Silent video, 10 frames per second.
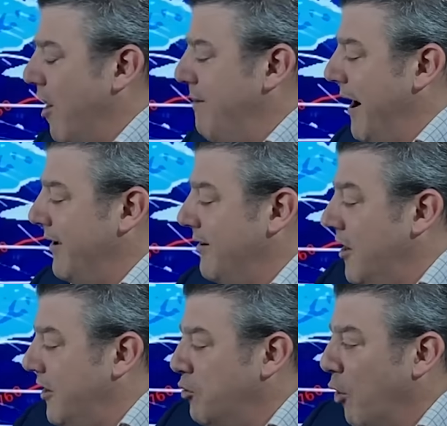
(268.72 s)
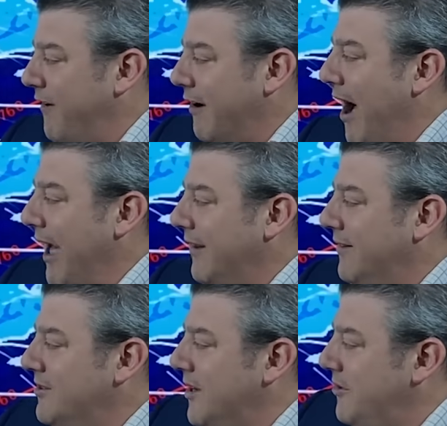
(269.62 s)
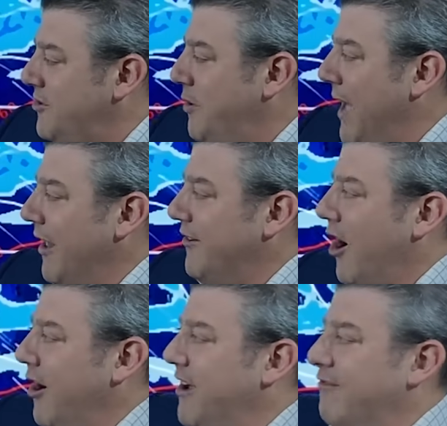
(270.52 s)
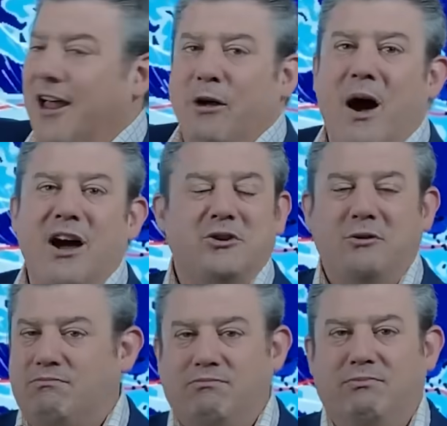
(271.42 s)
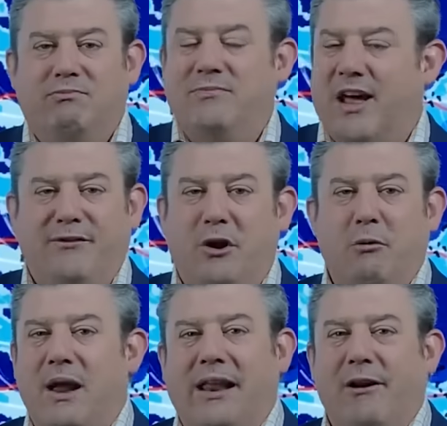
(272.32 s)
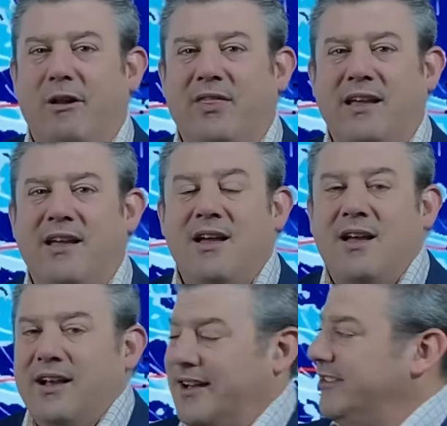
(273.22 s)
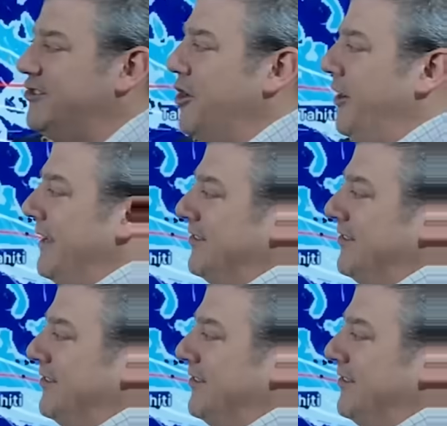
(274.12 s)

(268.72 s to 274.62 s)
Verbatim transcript: about it. Norfolk Island, New Caledonia, Vanuatu, none of you really are in the concerning